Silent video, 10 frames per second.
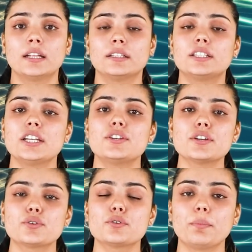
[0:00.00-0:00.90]
The
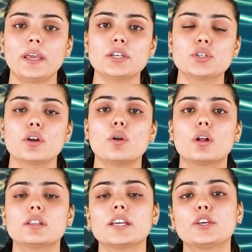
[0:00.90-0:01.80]
teacher should make sure
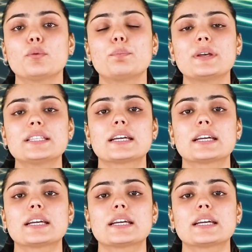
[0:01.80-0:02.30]
all the equipments